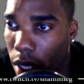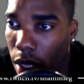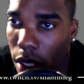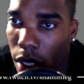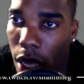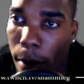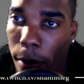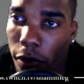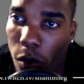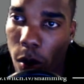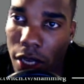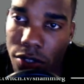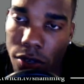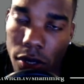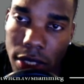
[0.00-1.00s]
Calm Over
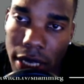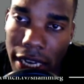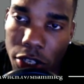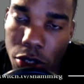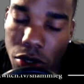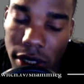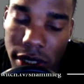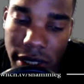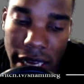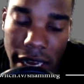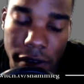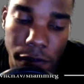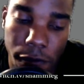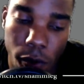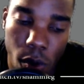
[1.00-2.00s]
Westeros I usually
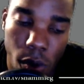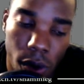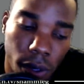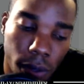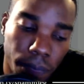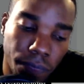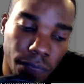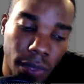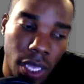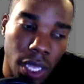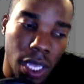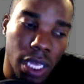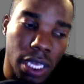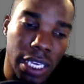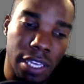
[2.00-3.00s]
save for
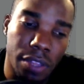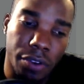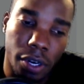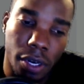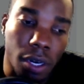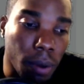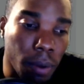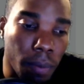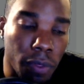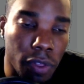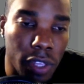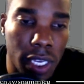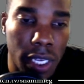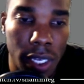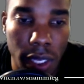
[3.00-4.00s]
either
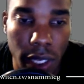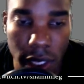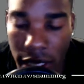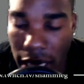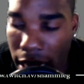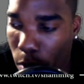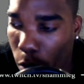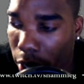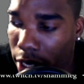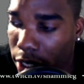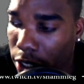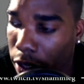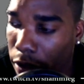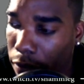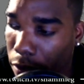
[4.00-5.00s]
the game-winning
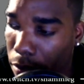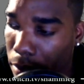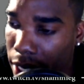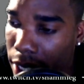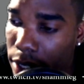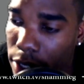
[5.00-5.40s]
turn for me.